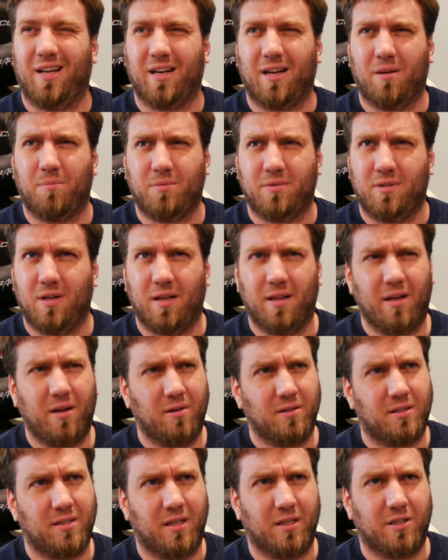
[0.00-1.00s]
like I think
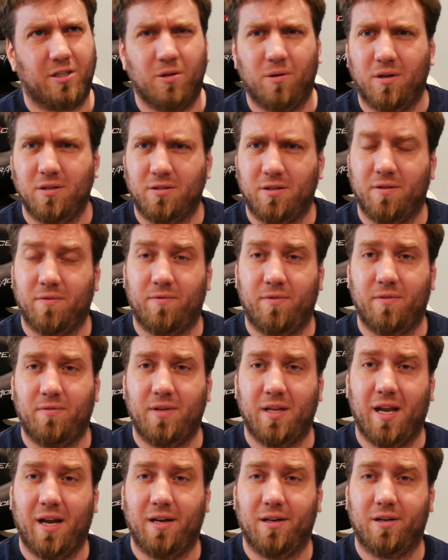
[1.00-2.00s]
it said
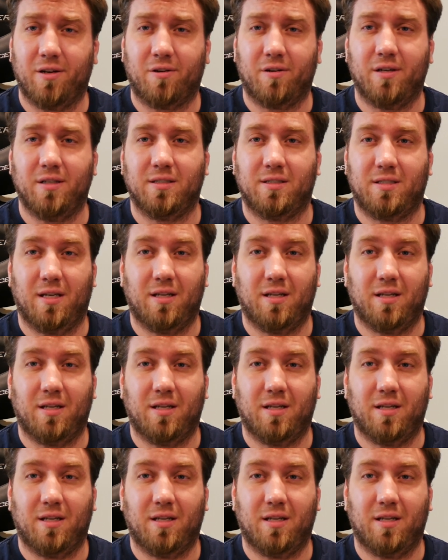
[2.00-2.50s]
258 degrees